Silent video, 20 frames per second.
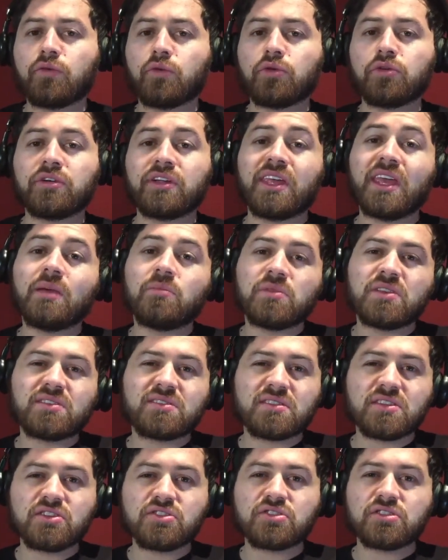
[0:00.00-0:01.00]
for game
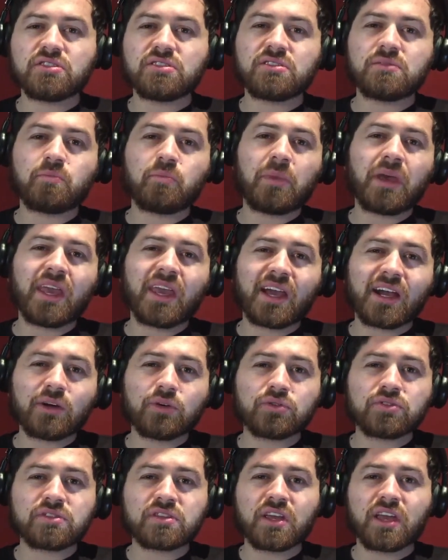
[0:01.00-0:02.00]
decisions
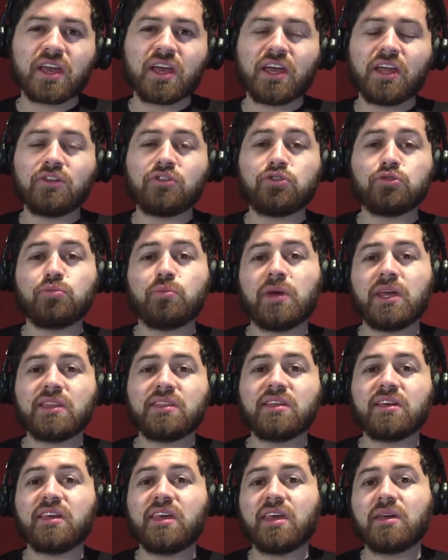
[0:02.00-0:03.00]
payouts and to make
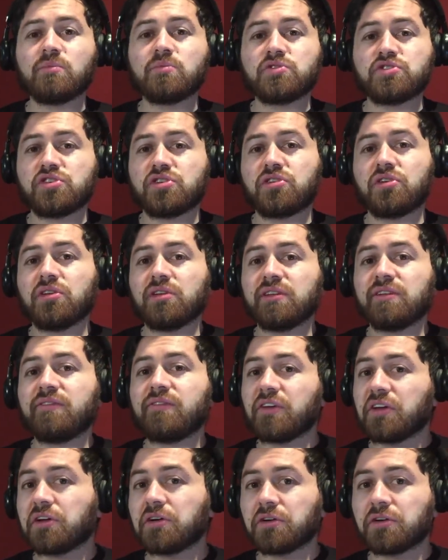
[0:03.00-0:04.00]
the game generally
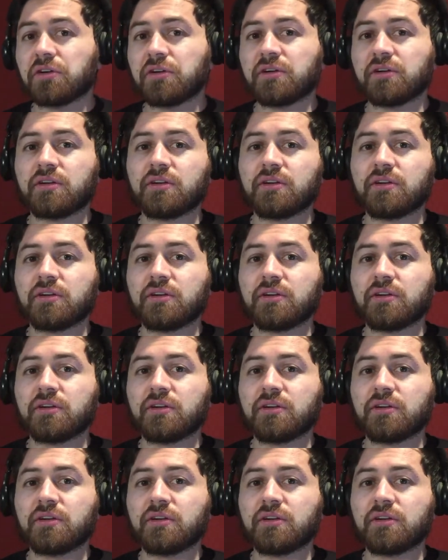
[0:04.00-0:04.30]
fair